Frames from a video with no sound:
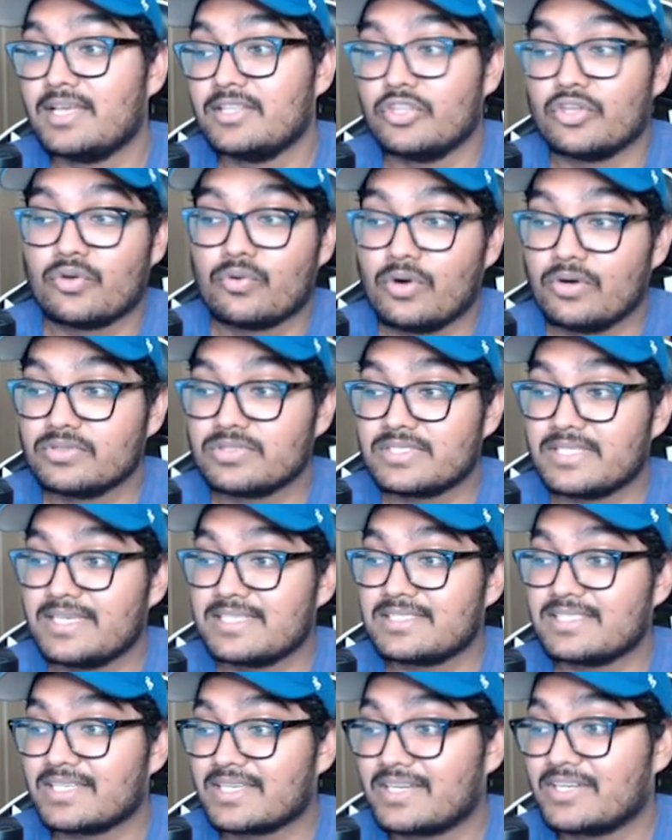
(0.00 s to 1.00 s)
The quote
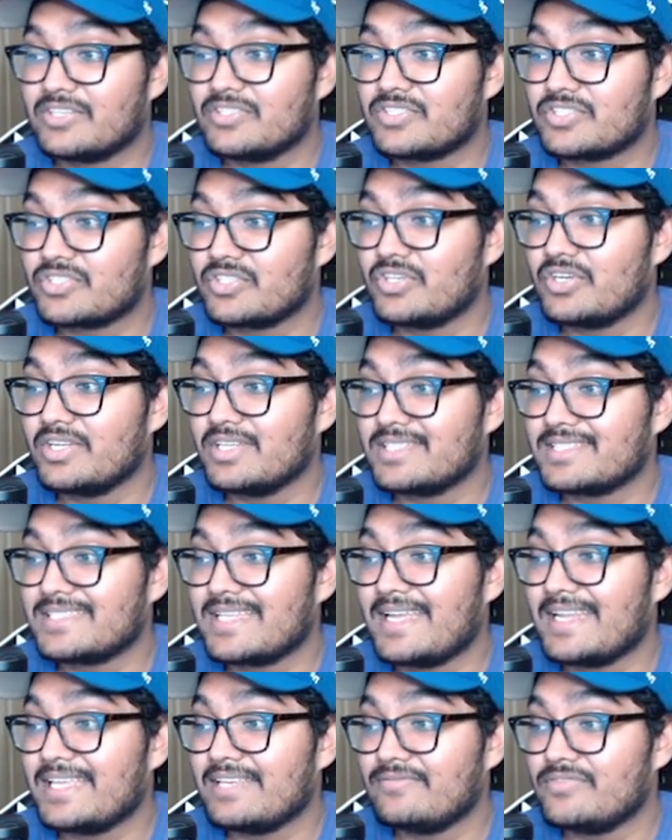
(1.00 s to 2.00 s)
says, "The concern is
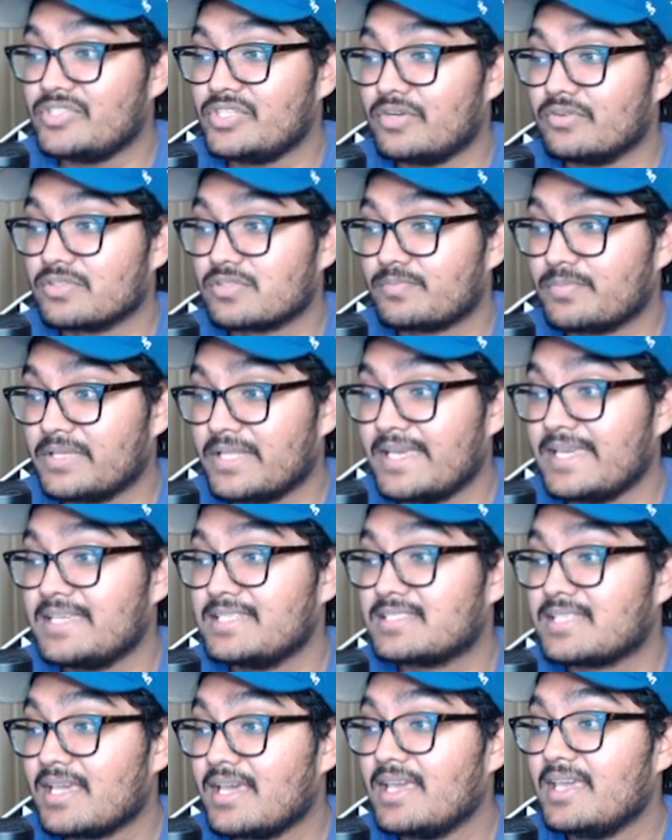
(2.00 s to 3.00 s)
that if Jones
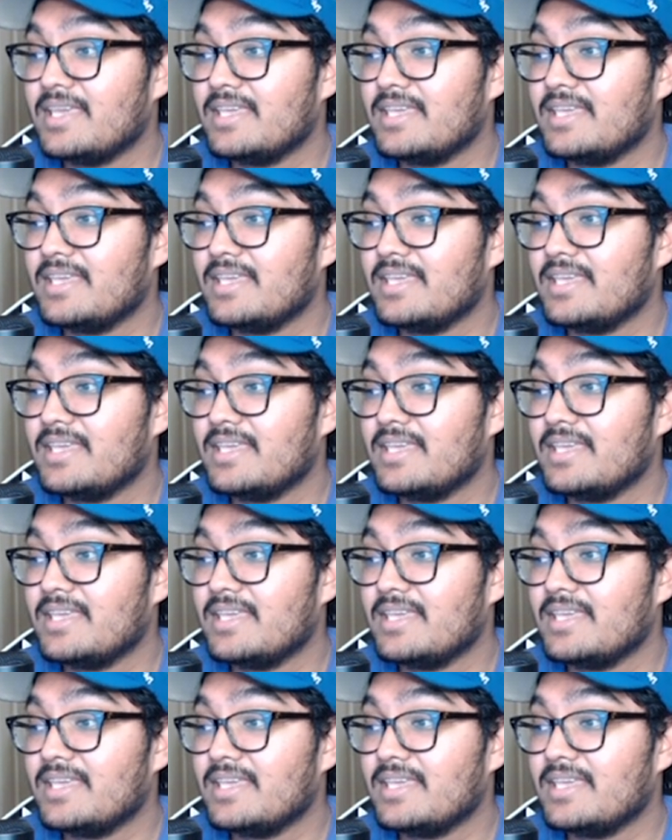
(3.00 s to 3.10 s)
plays,